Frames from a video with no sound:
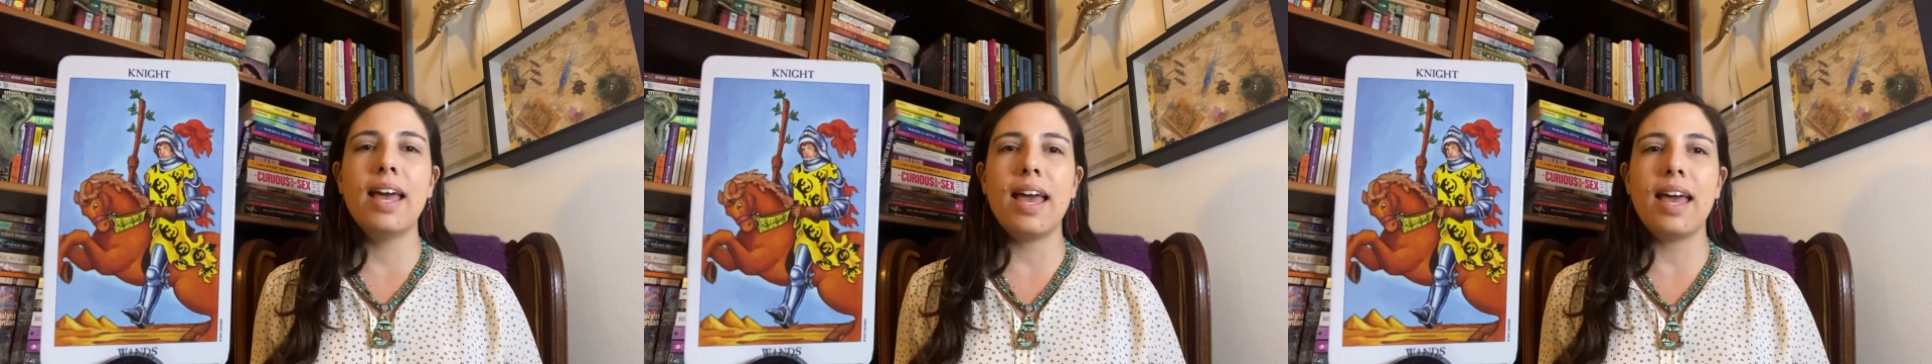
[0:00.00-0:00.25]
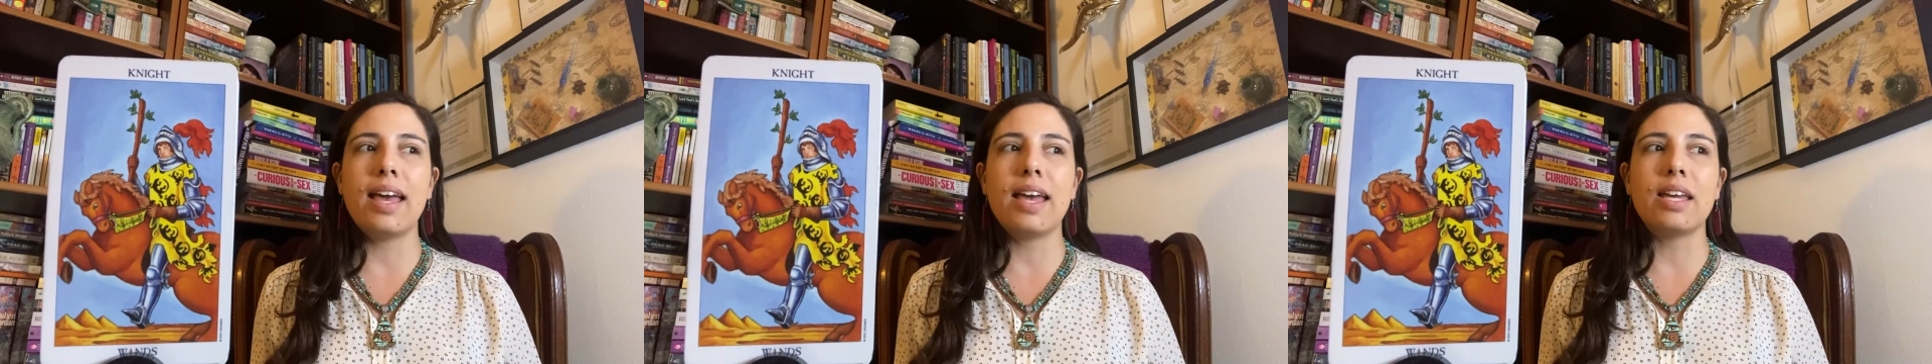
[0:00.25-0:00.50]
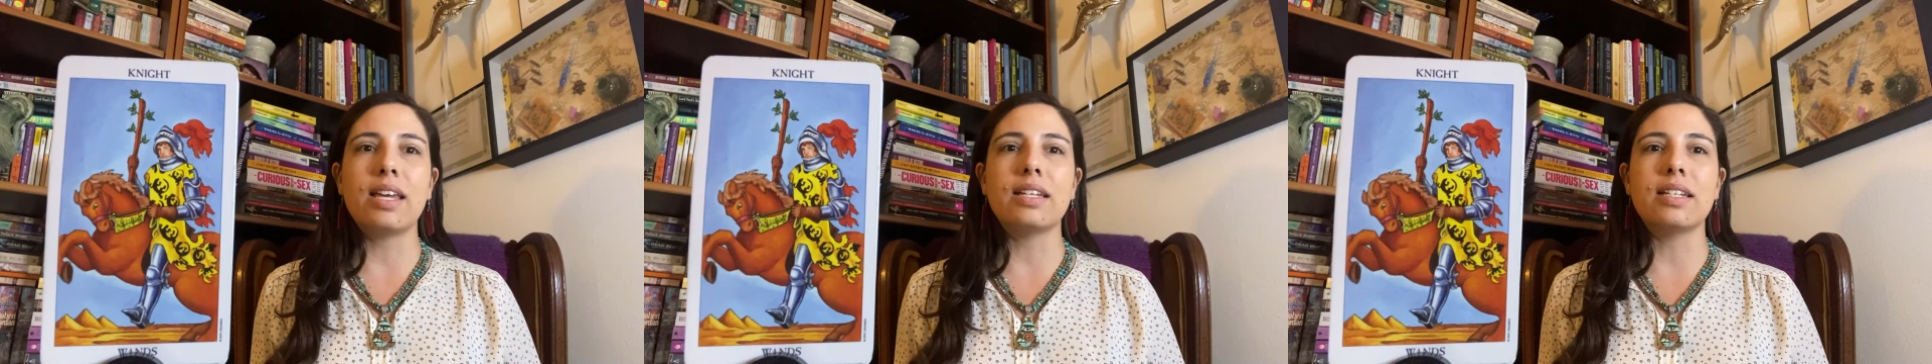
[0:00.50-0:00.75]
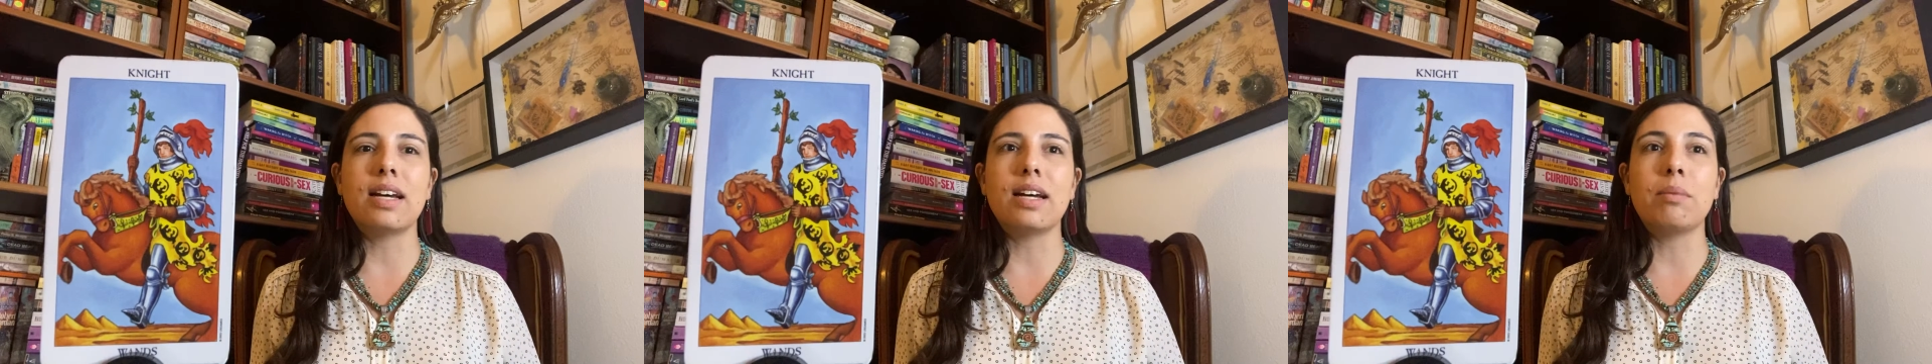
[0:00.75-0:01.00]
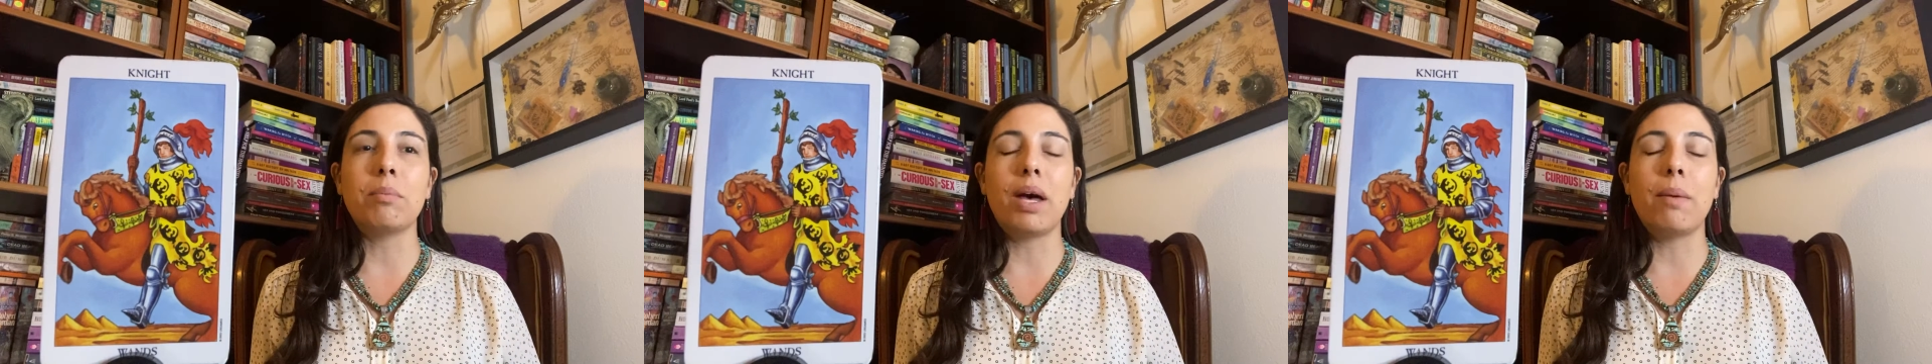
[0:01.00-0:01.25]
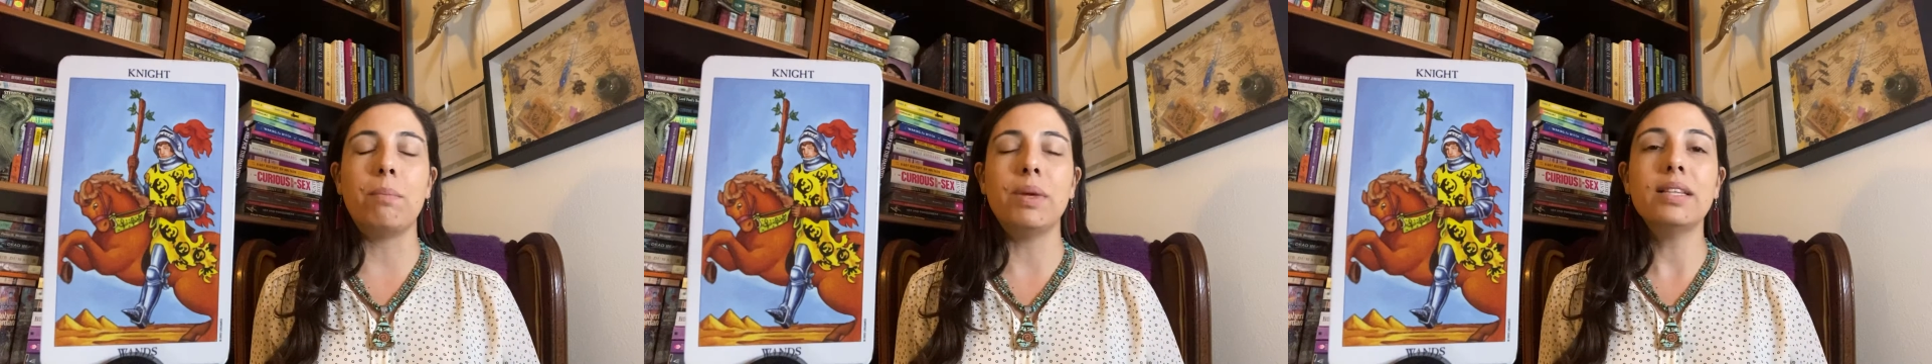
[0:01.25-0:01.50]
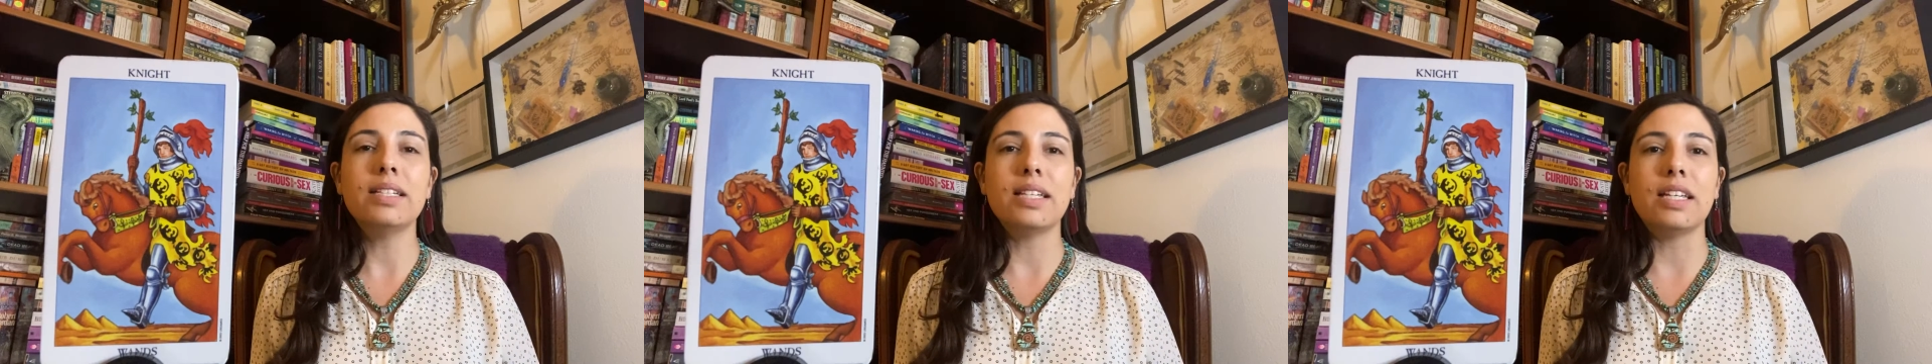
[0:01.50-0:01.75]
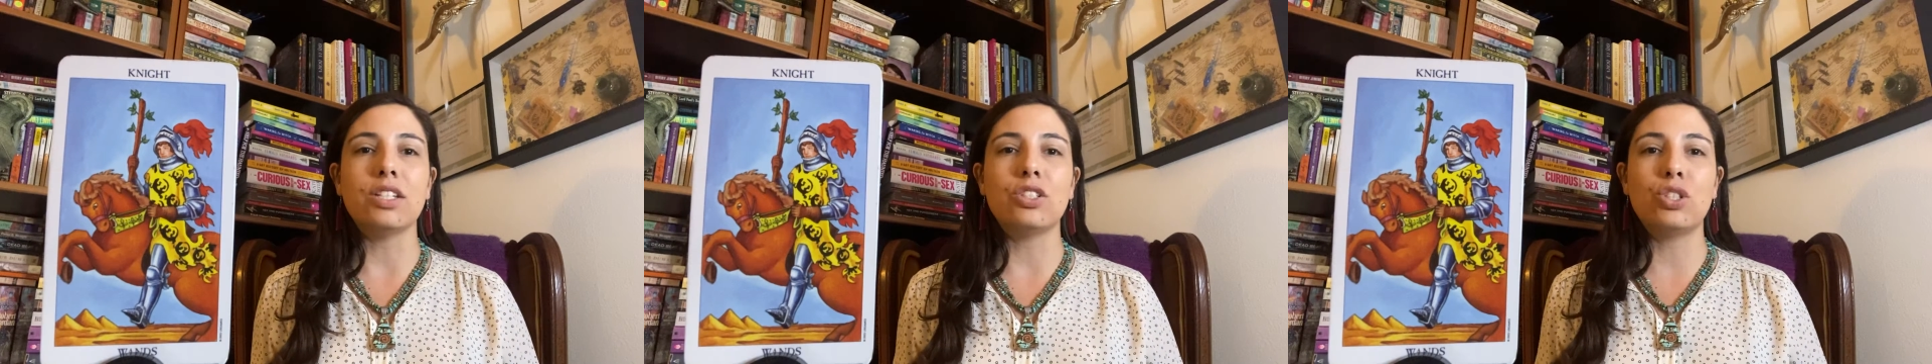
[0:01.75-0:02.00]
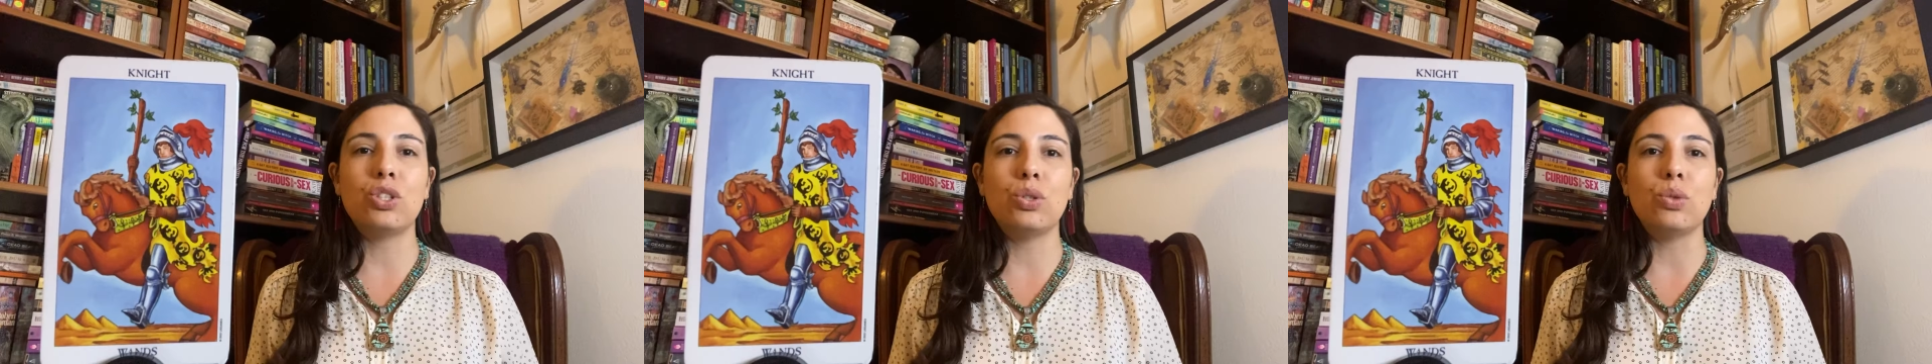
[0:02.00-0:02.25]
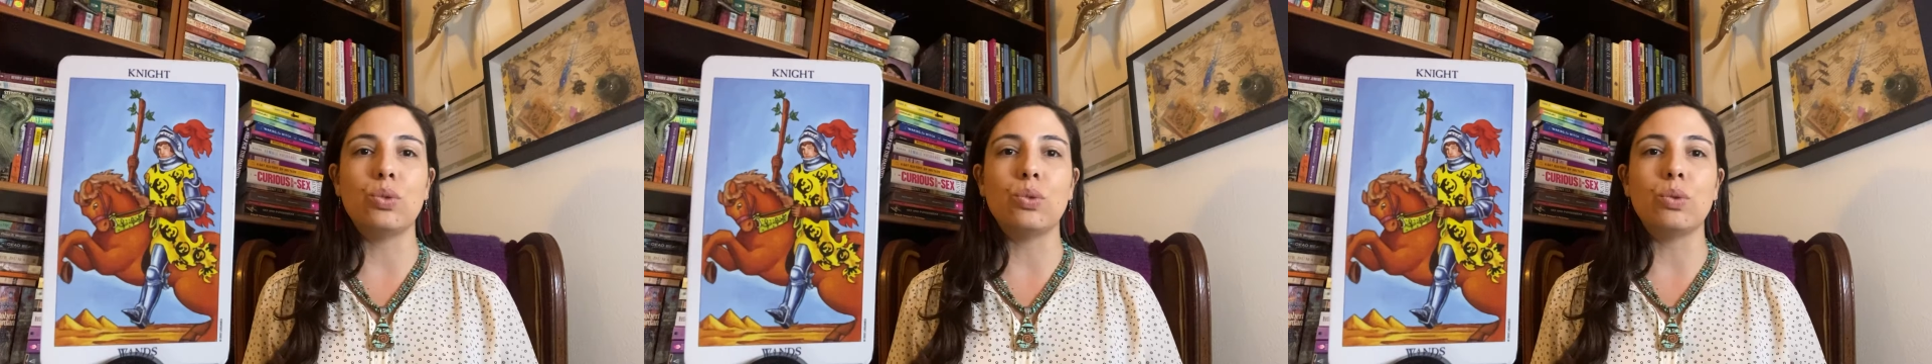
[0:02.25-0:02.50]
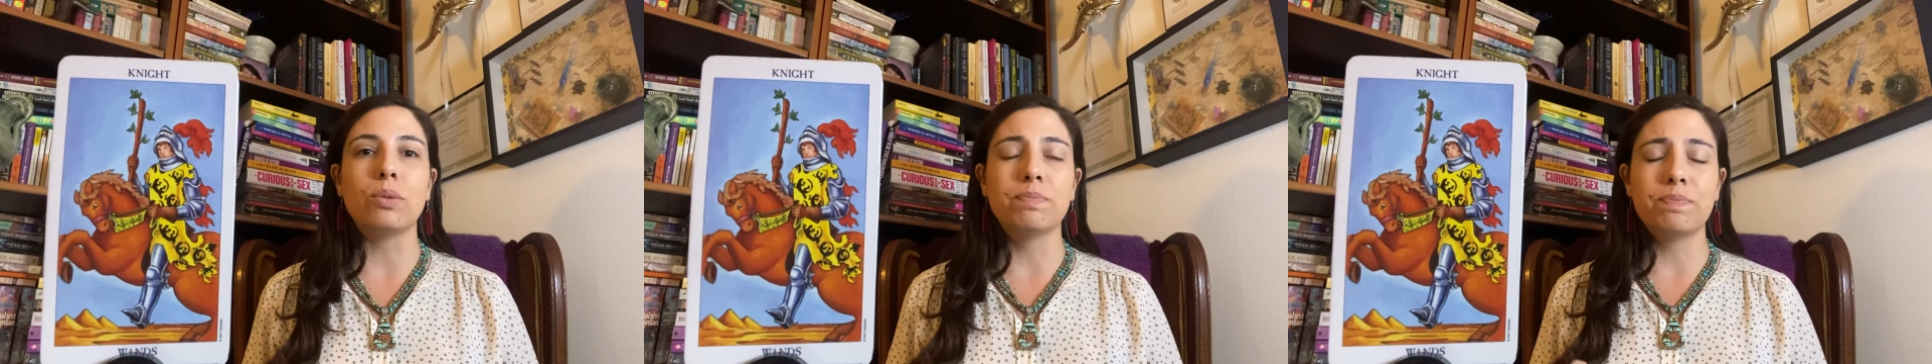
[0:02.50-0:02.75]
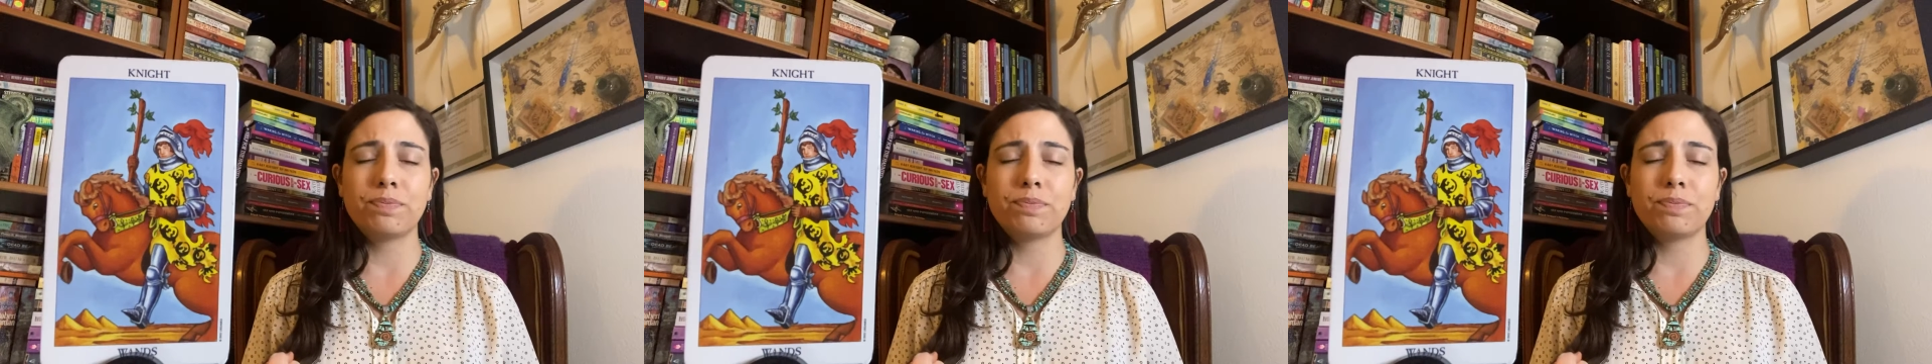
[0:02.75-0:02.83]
and ability to,